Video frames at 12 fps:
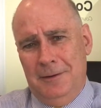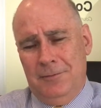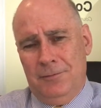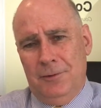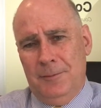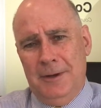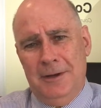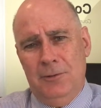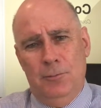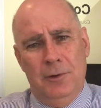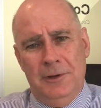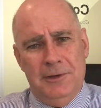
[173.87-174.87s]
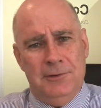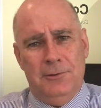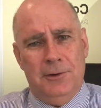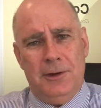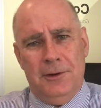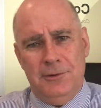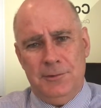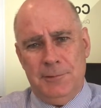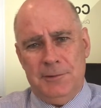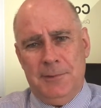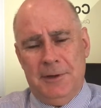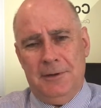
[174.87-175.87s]
from a Woolies or Coles
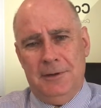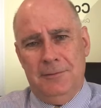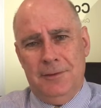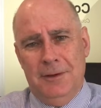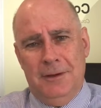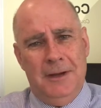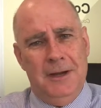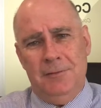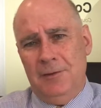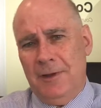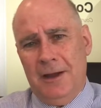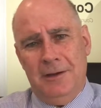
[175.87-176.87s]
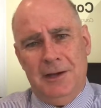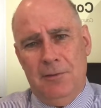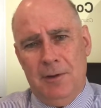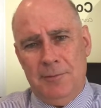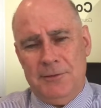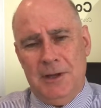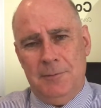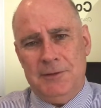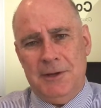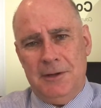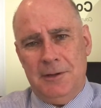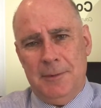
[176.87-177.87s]
perspective, even if Audi grabs
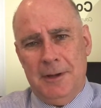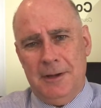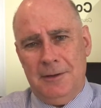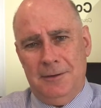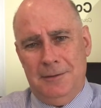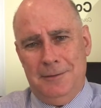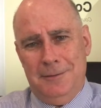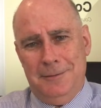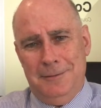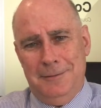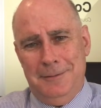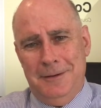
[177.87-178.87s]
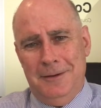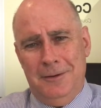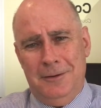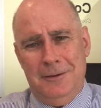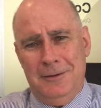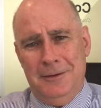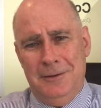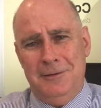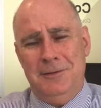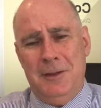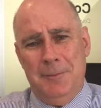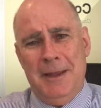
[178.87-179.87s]
10% of the market,
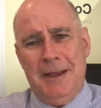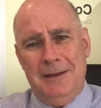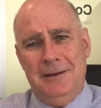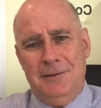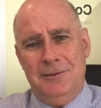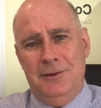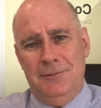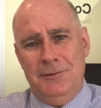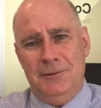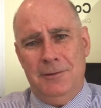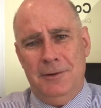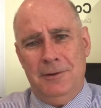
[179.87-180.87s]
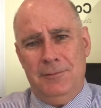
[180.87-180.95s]
the market itself is growing